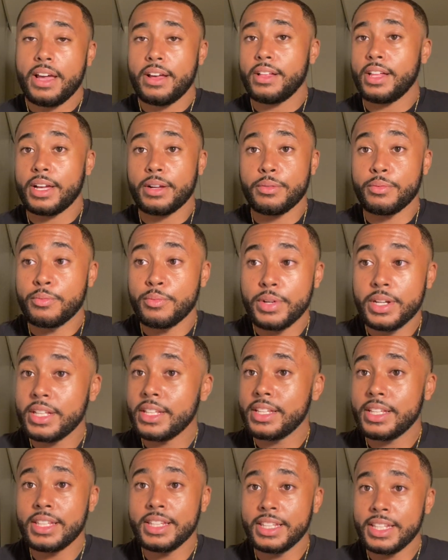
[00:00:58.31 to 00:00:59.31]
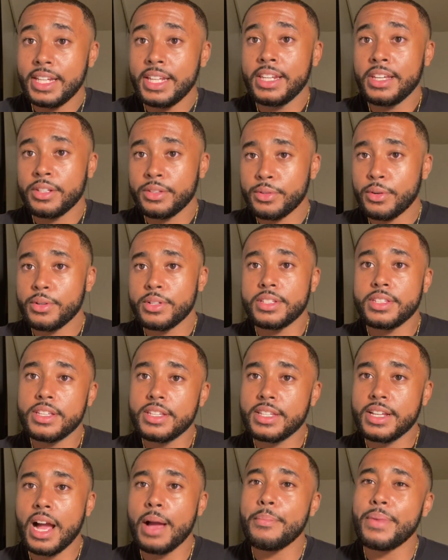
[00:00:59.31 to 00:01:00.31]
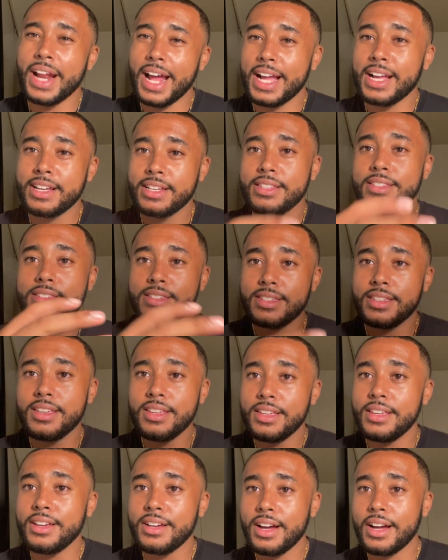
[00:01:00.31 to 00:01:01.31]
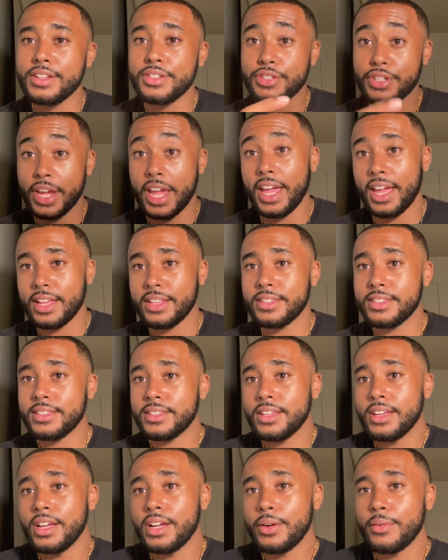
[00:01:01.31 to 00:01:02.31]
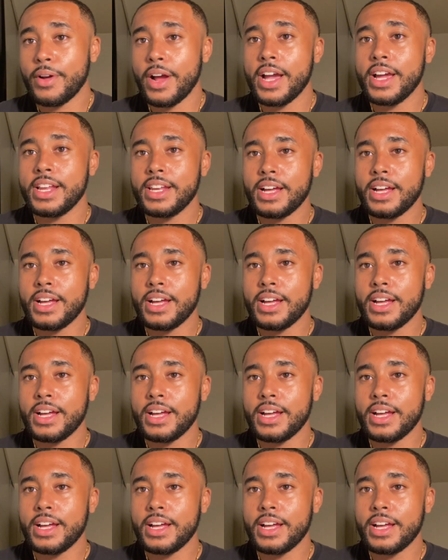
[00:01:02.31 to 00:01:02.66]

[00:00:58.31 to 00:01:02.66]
like really leaning towards this guy, but I can see a chance, right?